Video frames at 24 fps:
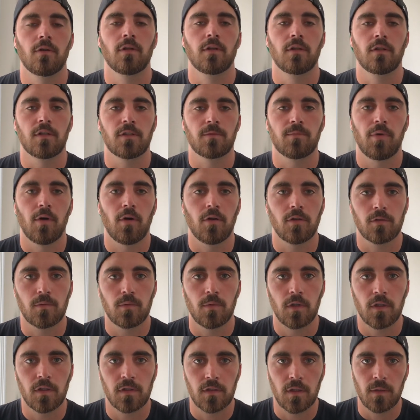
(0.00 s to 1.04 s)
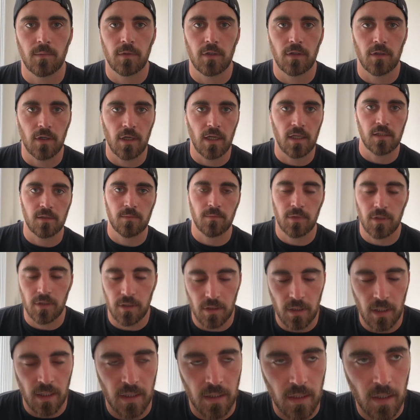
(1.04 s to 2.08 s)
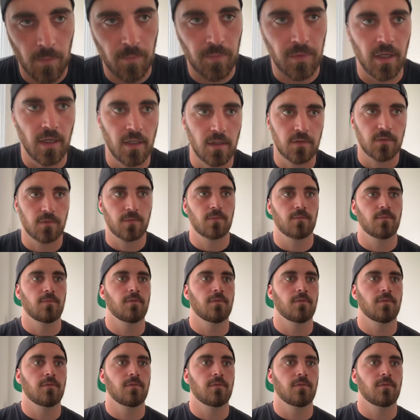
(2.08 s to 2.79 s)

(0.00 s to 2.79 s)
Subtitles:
that this post was. I mean, there hasn't been any updates.